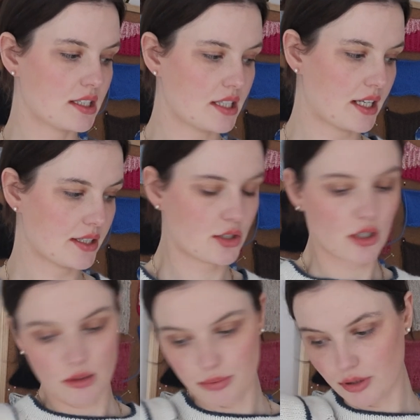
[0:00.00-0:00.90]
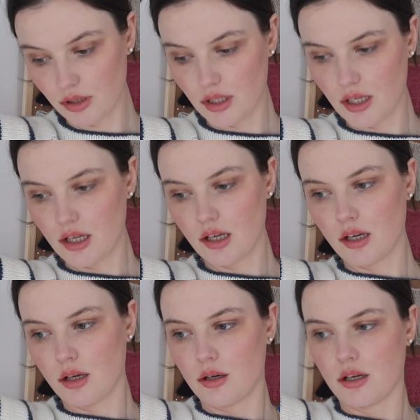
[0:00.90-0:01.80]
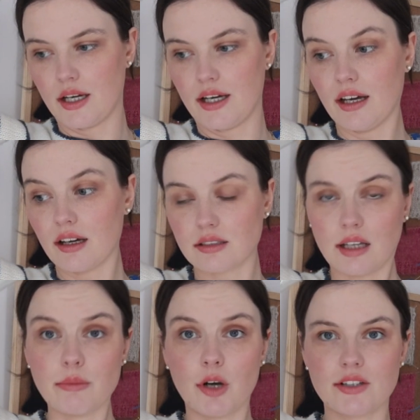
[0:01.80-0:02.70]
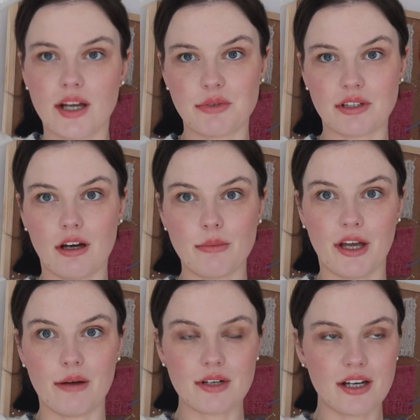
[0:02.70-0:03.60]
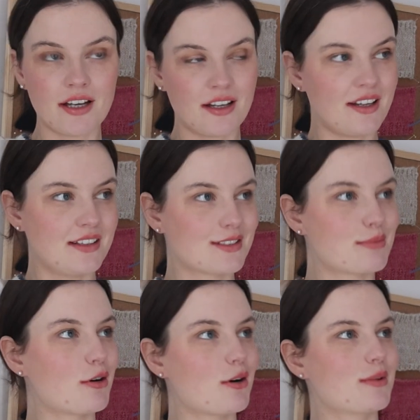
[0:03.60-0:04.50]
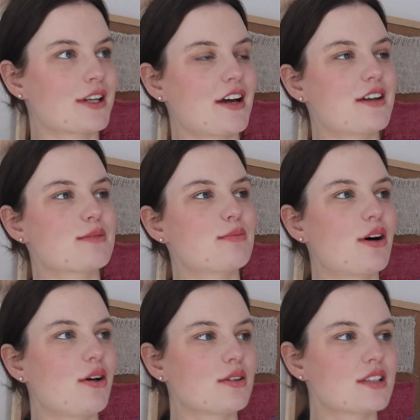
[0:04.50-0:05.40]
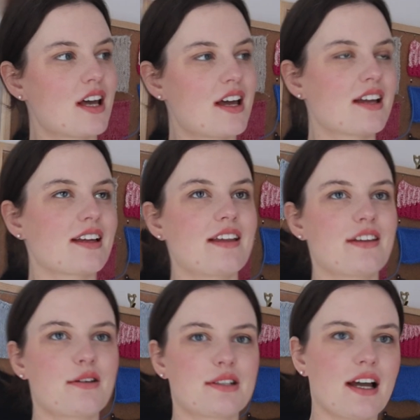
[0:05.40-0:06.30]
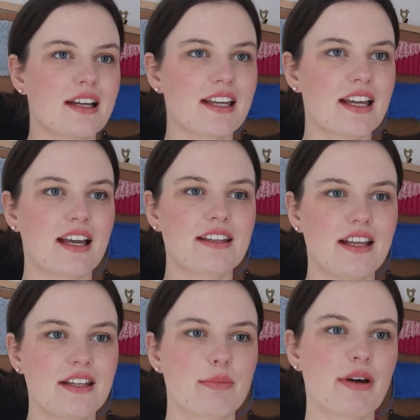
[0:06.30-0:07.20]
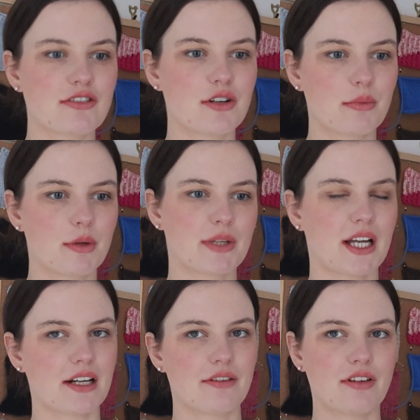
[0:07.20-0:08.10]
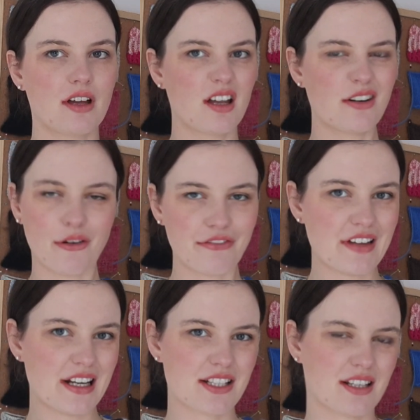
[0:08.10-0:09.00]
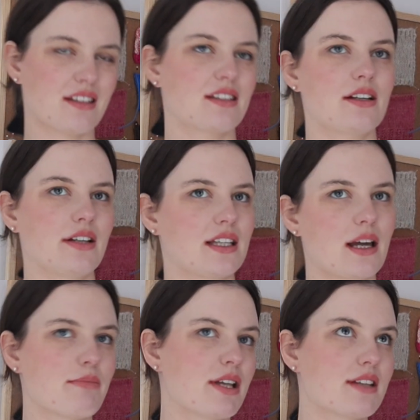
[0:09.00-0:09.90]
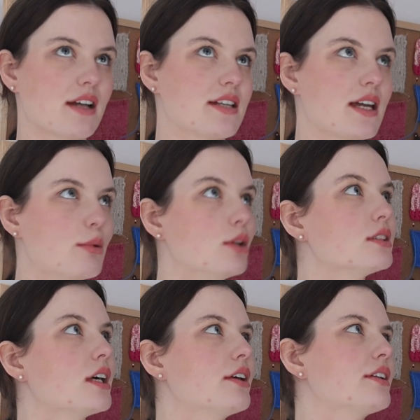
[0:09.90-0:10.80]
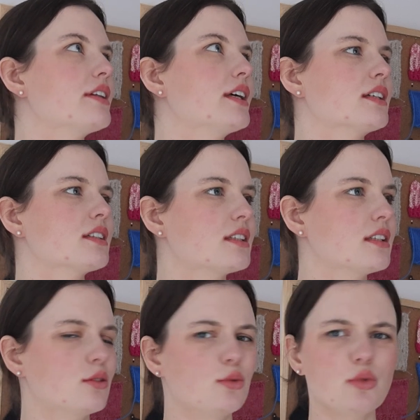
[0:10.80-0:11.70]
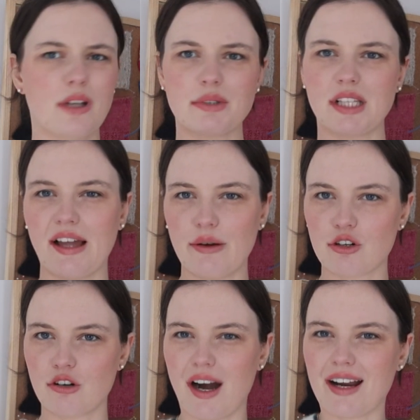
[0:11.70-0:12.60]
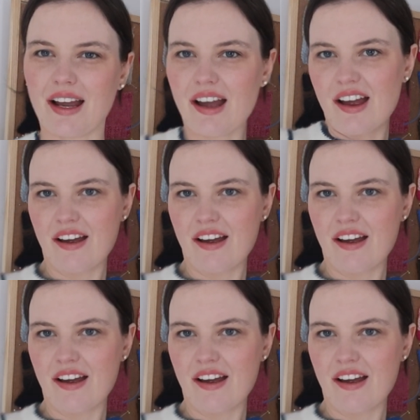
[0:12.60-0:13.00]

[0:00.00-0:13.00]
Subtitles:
Tonight's job, because I'm not attempting that on my own, is to put up the curtain poles, get those hanging, and then the bedroom will be kind of not finished because I still need like bedside tables and other things. Oh, that was a loud crack.